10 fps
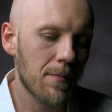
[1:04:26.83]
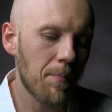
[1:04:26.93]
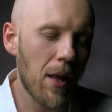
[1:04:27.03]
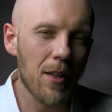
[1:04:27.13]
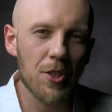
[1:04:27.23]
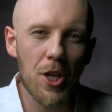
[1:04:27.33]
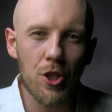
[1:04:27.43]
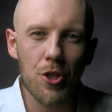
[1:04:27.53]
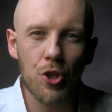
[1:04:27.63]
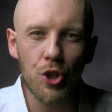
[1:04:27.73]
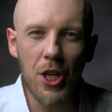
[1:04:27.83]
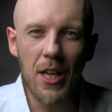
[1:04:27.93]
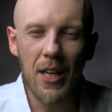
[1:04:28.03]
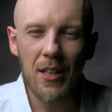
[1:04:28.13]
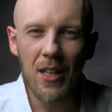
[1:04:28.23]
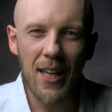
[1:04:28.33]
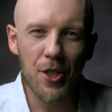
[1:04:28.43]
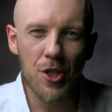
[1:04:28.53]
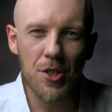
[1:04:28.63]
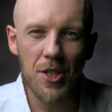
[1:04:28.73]
politicians cheating in the
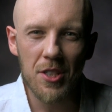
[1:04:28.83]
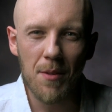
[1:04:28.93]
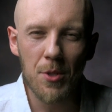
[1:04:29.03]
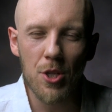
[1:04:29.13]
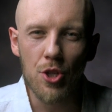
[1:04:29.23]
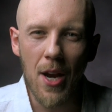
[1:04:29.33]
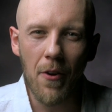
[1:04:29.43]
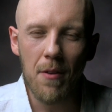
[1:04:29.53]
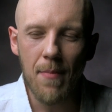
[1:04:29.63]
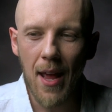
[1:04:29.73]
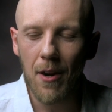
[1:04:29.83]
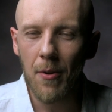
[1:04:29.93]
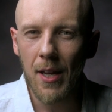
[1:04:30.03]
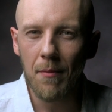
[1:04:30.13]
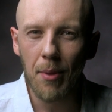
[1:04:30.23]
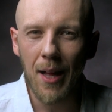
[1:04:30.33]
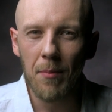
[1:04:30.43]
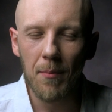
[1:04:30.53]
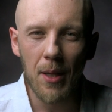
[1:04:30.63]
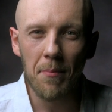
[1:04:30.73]
election systems and gerrymandering and blah,
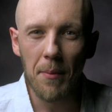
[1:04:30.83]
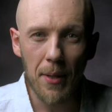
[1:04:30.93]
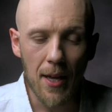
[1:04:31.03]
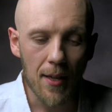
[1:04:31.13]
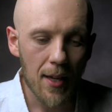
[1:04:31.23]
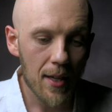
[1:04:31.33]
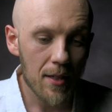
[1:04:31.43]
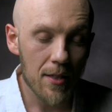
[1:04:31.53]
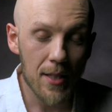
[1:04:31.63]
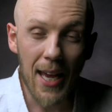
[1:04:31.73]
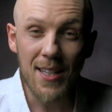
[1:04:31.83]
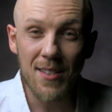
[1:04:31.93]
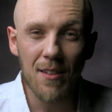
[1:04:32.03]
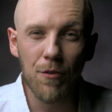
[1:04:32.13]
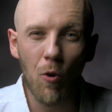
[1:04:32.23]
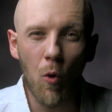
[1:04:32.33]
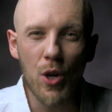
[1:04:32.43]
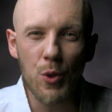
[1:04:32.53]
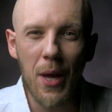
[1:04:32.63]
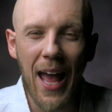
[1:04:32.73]
blah, blah, blah, blah. Yes, of
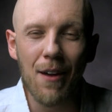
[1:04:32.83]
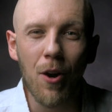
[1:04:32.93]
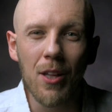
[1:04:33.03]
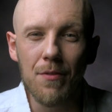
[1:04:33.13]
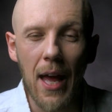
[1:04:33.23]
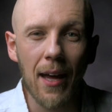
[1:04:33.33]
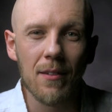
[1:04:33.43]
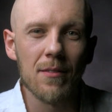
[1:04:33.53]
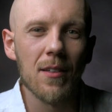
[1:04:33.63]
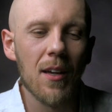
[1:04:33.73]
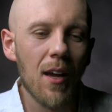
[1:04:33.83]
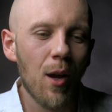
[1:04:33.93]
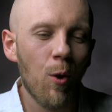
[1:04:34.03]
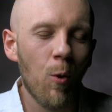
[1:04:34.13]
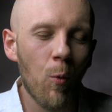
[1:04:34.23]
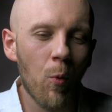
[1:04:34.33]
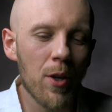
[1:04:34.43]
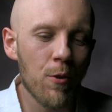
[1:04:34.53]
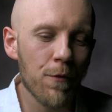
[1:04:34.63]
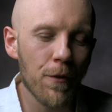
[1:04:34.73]
course we have all of that. What
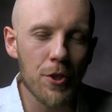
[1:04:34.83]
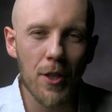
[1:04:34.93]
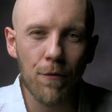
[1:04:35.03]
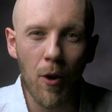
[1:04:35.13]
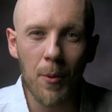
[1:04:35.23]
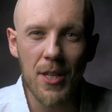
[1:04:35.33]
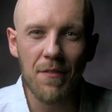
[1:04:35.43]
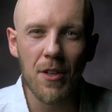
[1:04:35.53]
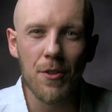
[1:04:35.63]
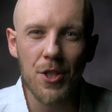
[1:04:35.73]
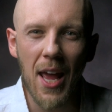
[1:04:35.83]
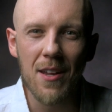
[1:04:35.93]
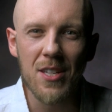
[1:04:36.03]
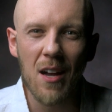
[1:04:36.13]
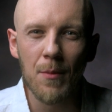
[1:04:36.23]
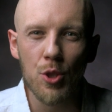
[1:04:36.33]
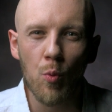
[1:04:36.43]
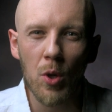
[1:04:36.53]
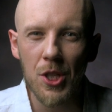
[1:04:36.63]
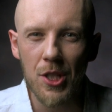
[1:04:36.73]
you first and foremost have to understand is how much
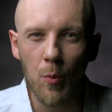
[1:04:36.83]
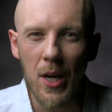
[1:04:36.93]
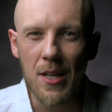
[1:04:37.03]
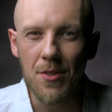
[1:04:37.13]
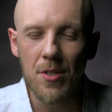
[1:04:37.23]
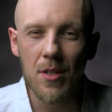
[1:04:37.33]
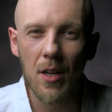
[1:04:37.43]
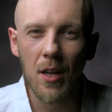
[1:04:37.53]
worse it was